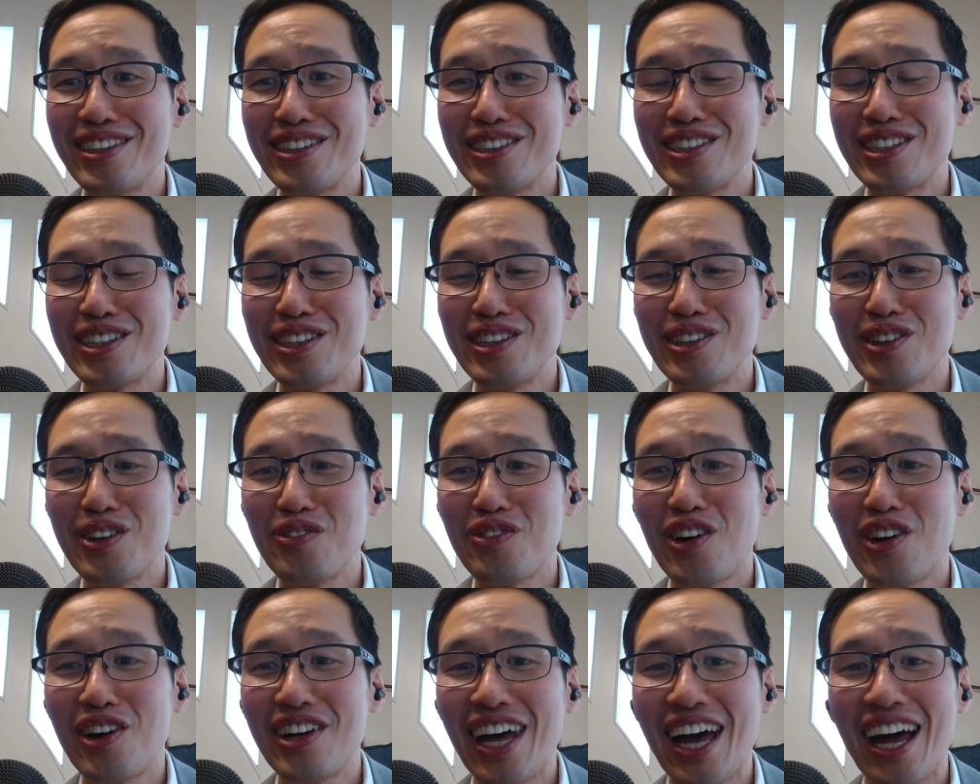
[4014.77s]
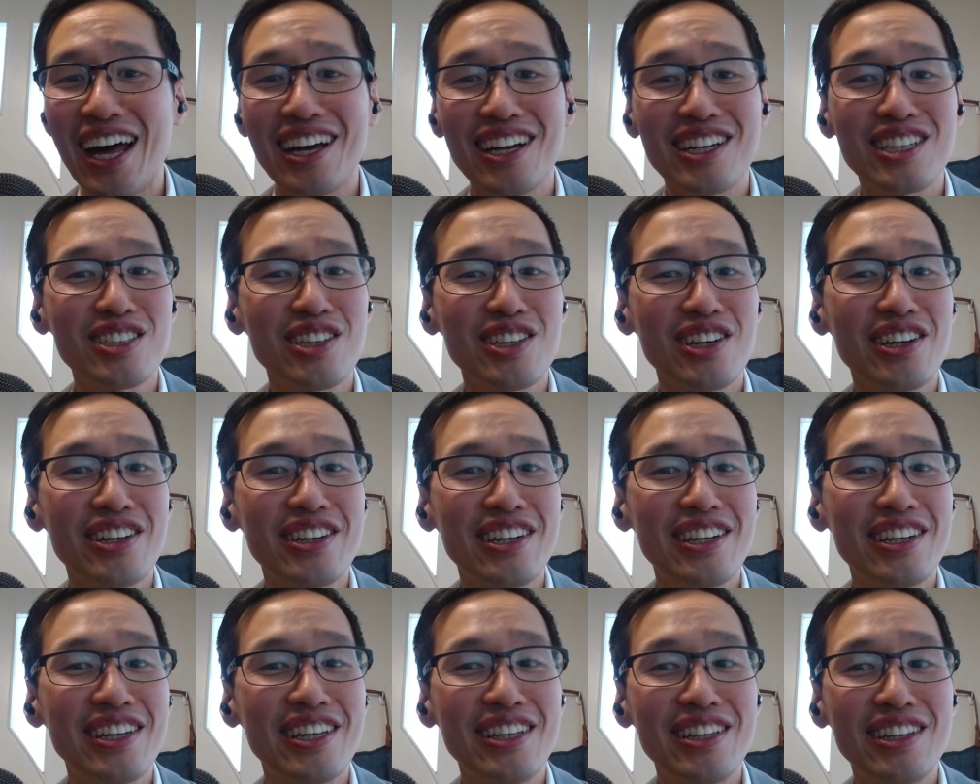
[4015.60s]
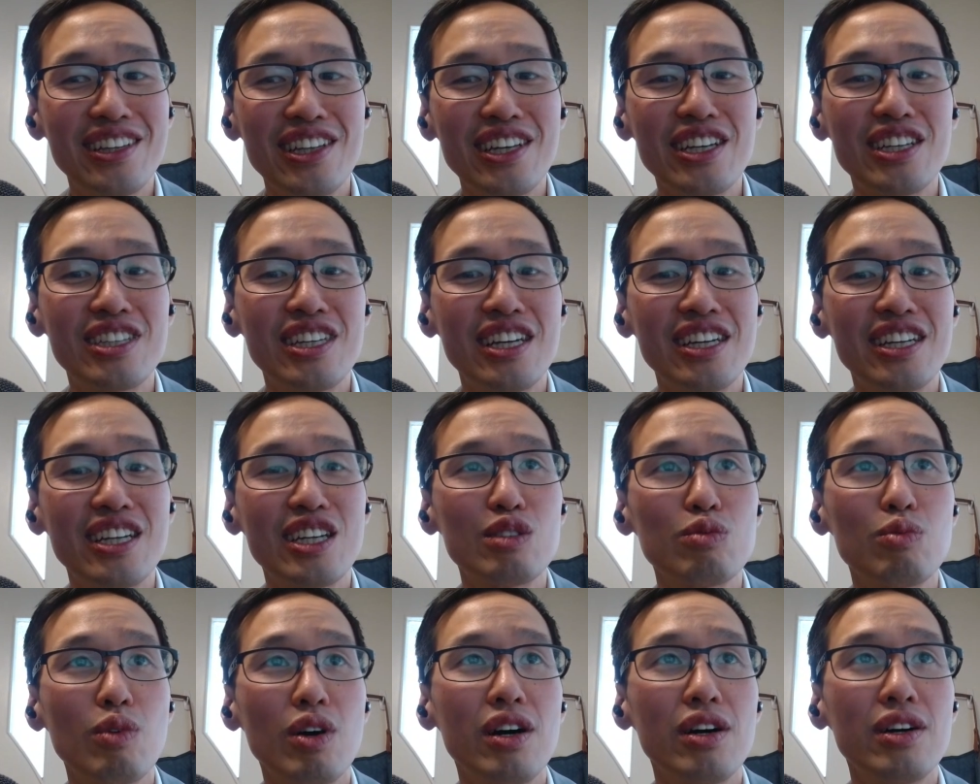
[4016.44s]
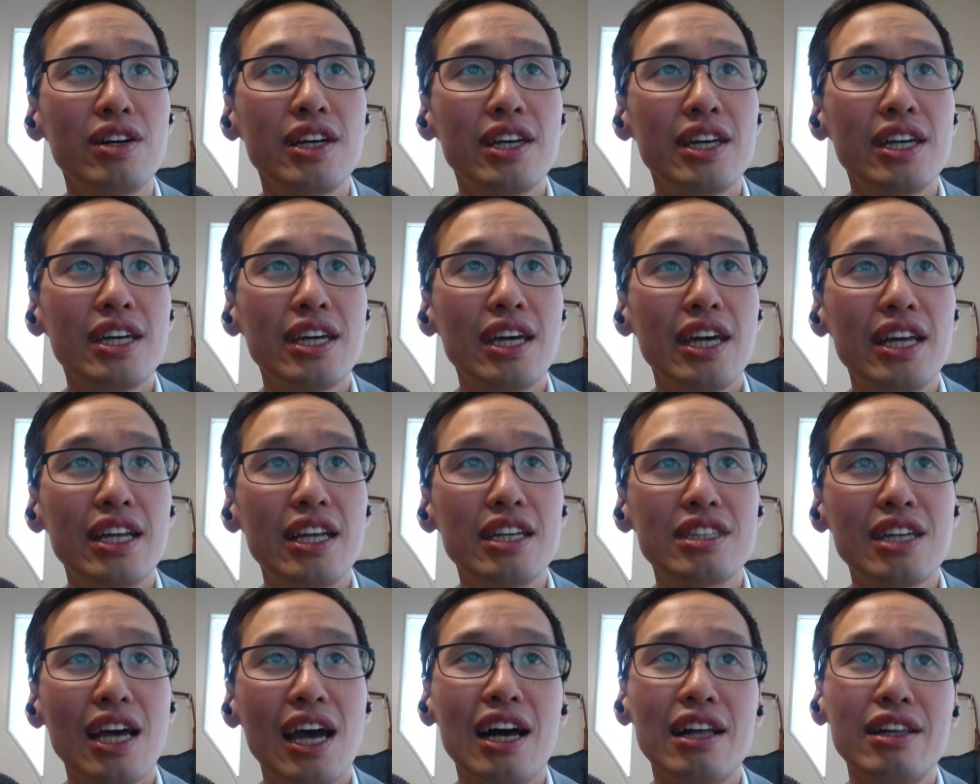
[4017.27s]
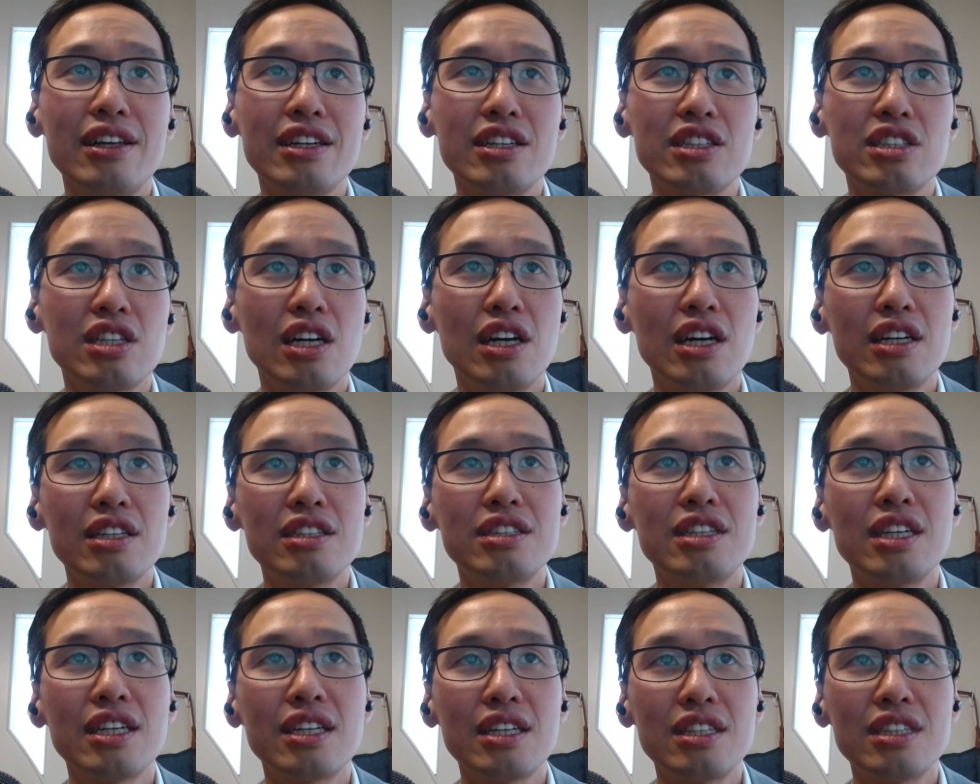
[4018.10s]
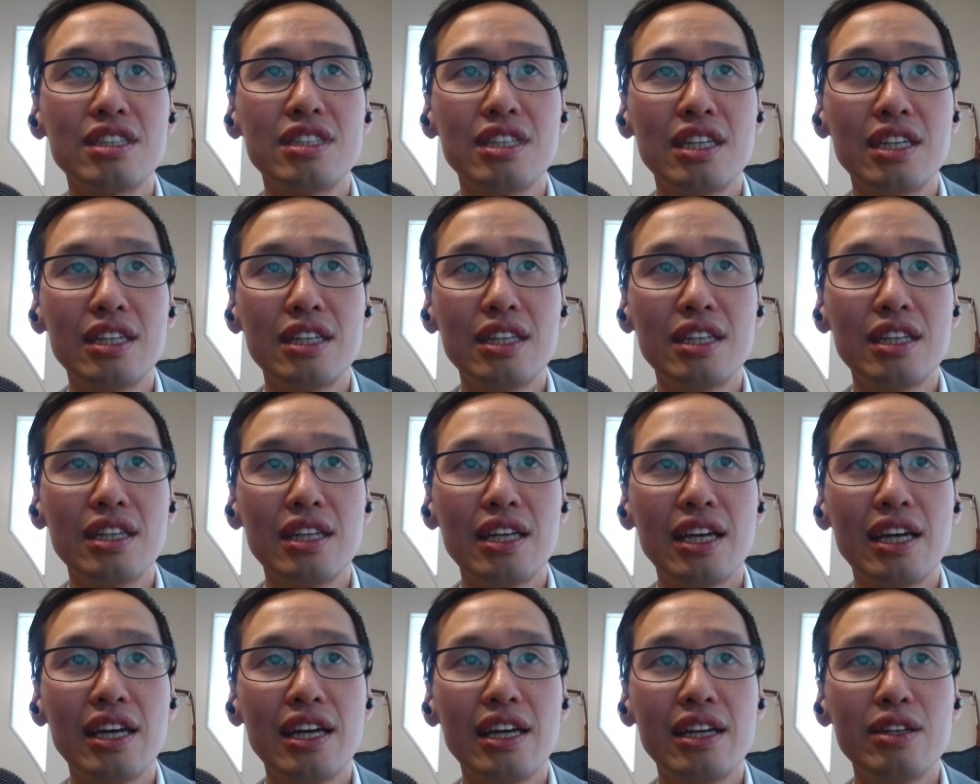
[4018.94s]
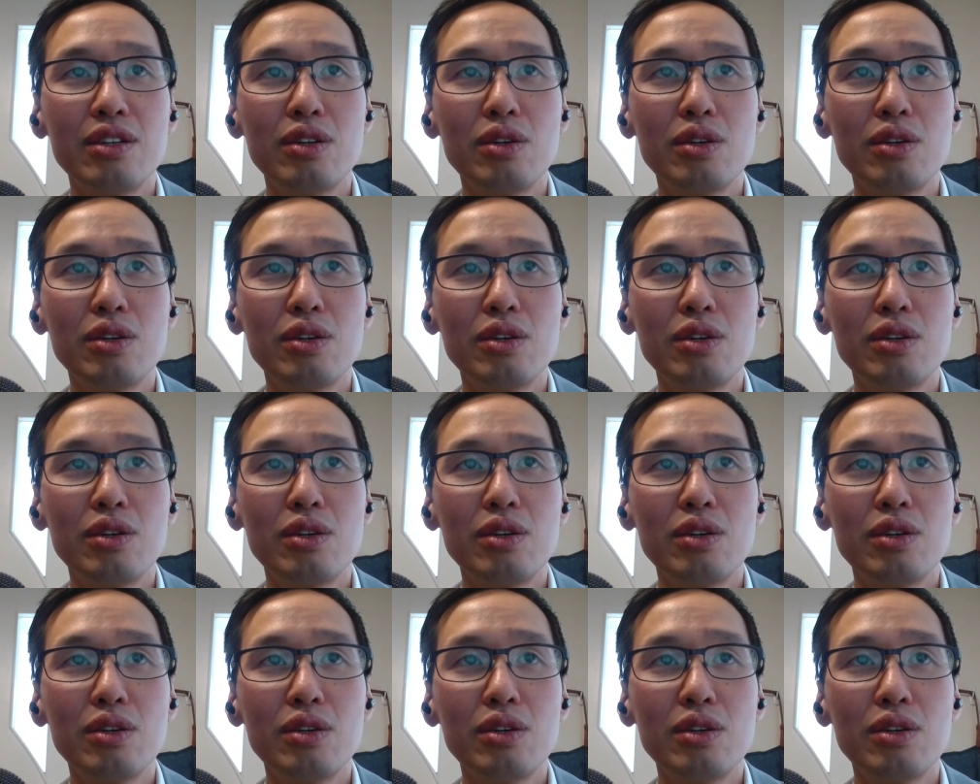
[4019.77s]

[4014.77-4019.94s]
You can follow Alex in LinkedIn as well, and it's Alex Dickinson, and you'll